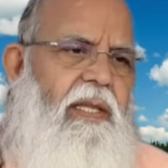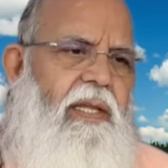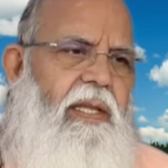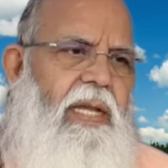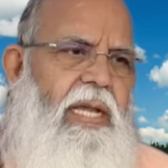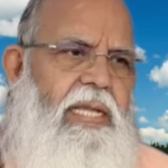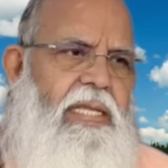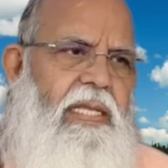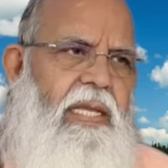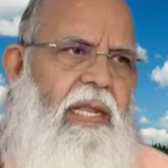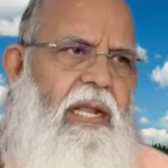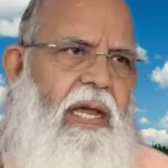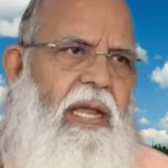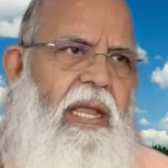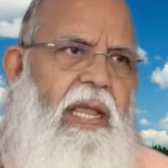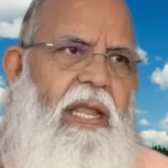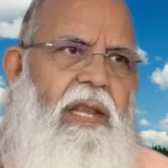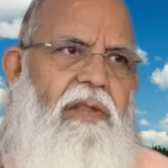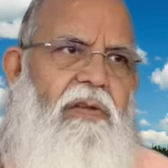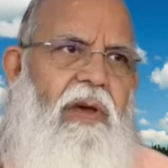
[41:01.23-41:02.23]
I said,
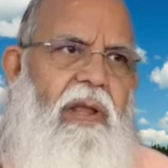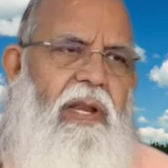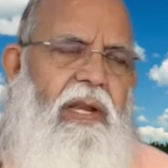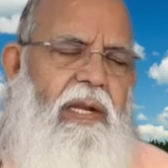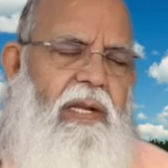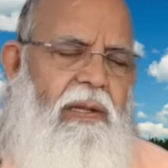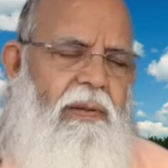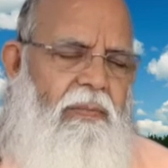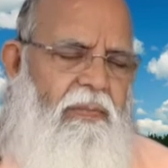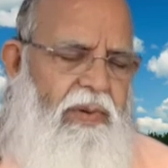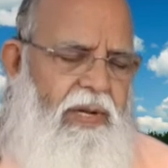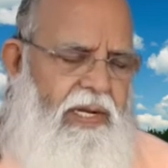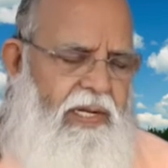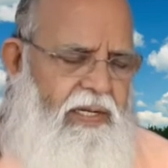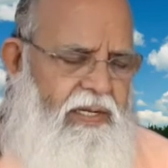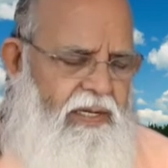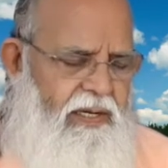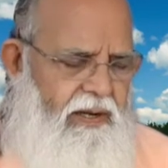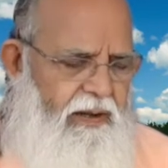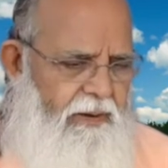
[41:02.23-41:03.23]
again you are incomplete.
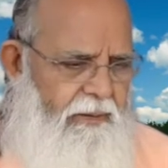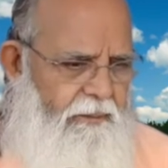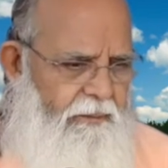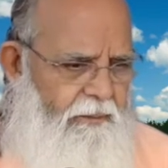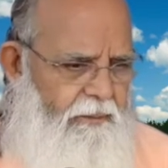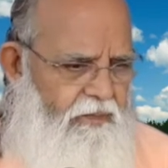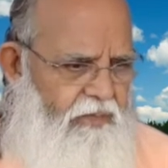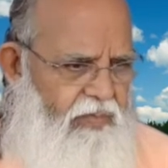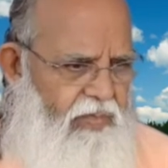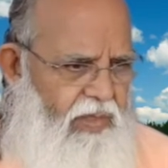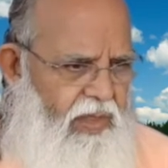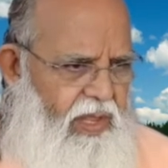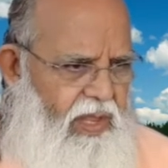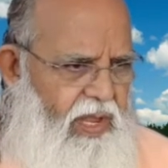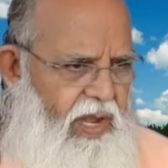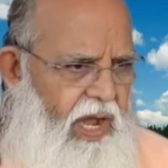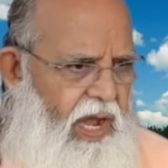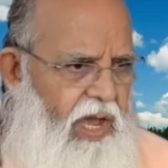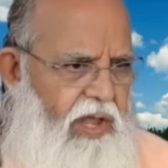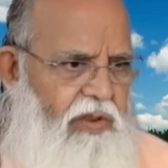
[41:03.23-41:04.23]

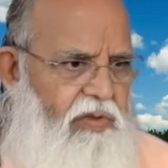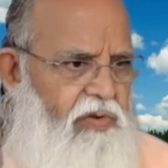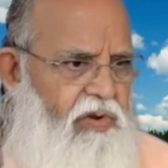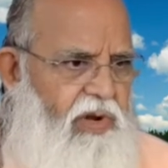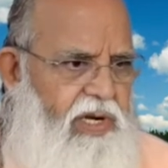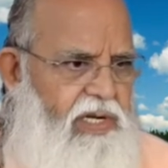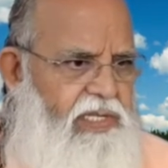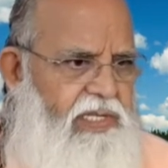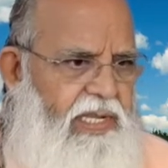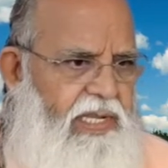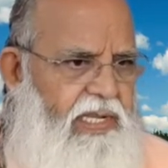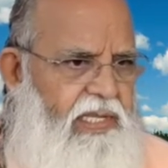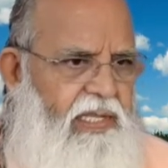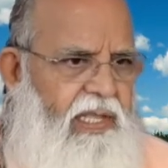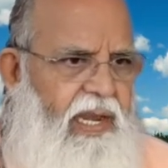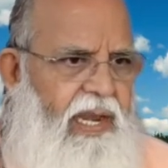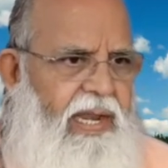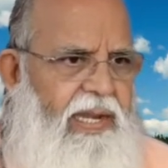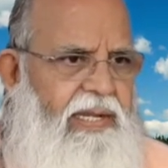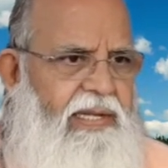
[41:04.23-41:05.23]
Are you not seeing the
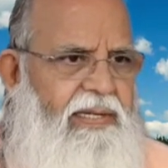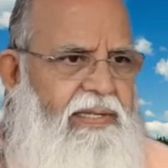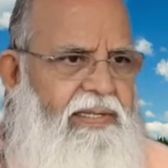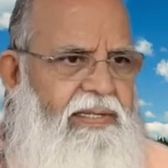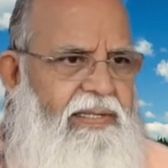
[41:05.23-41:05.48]
light?